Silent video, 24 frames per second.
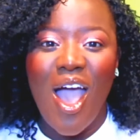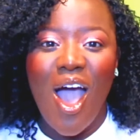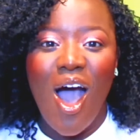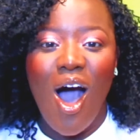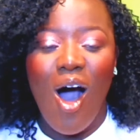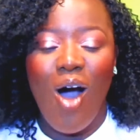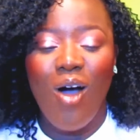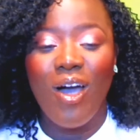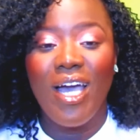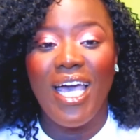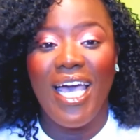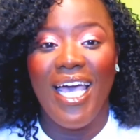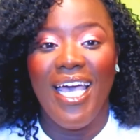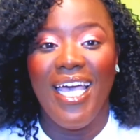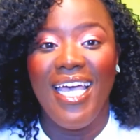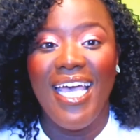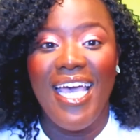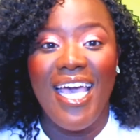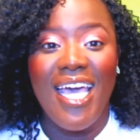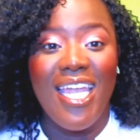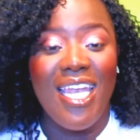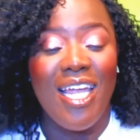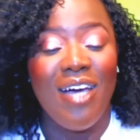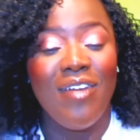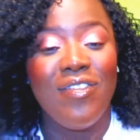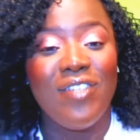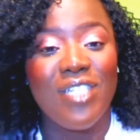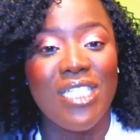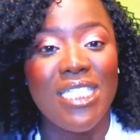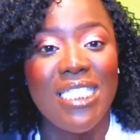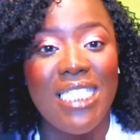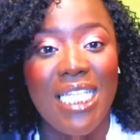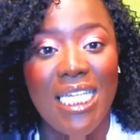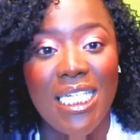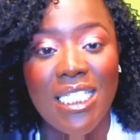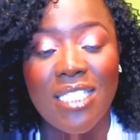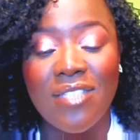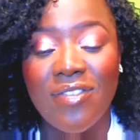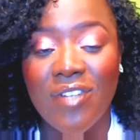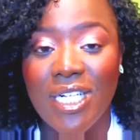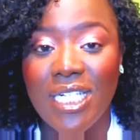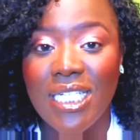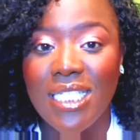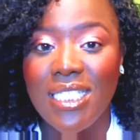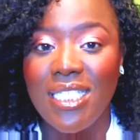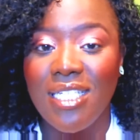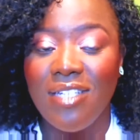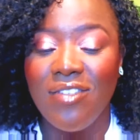Okay, now first things
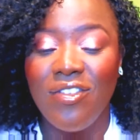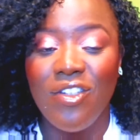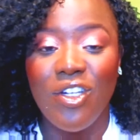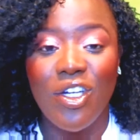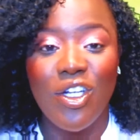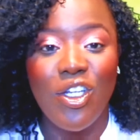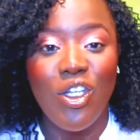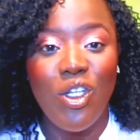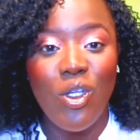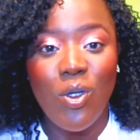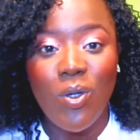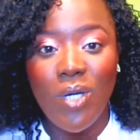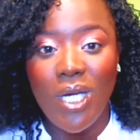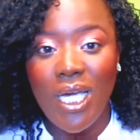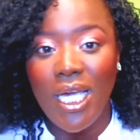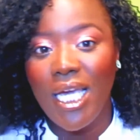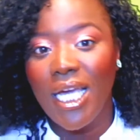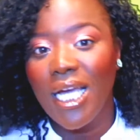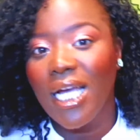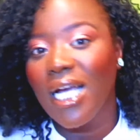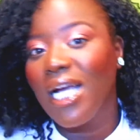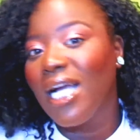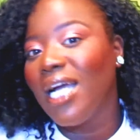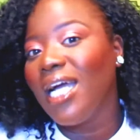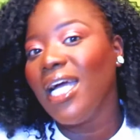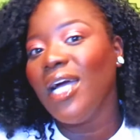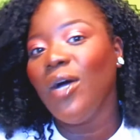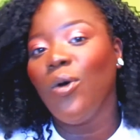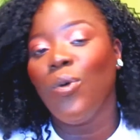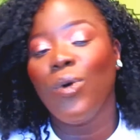first, if you're new here,